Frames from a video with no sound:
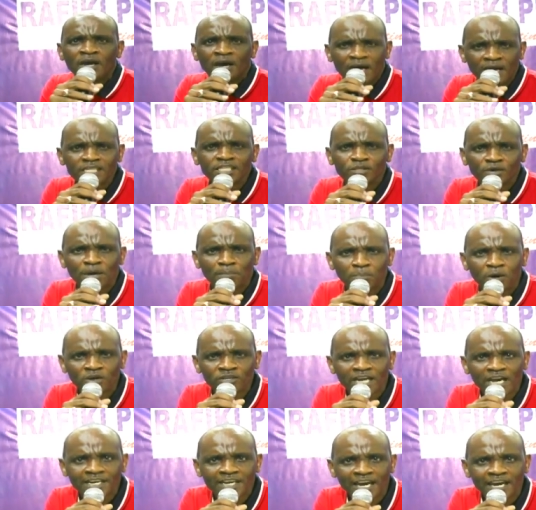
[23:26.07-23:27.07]
you are born
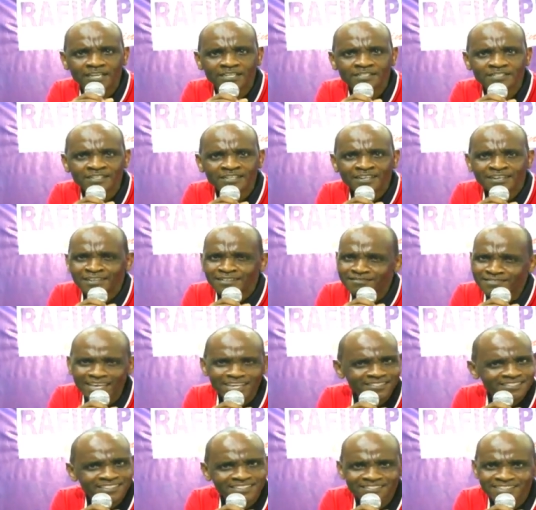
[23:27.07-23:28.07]
again. This
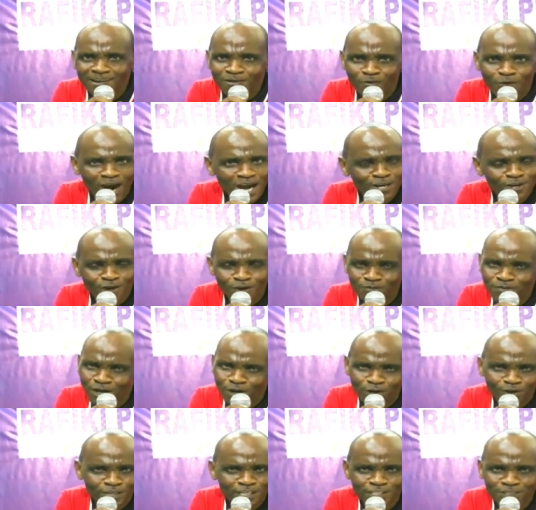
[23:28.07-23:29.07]
is the work of the Holy
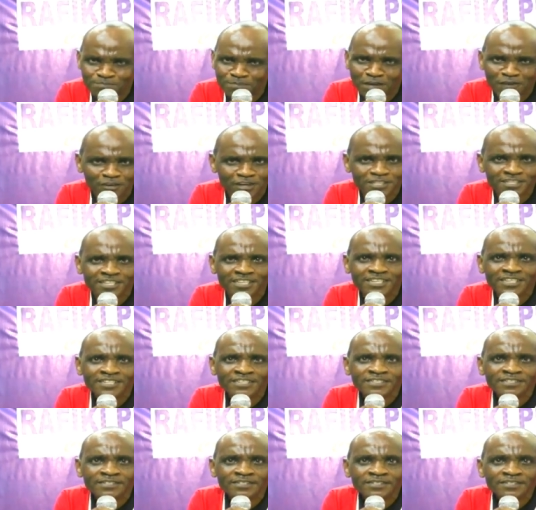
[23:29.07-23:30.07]
Spirit.
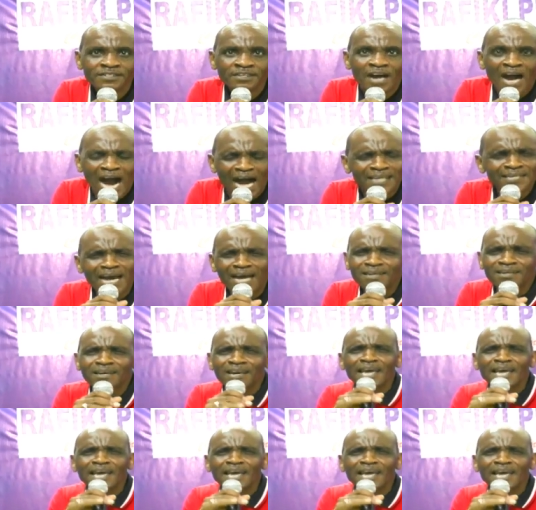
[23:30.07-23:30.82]
And unless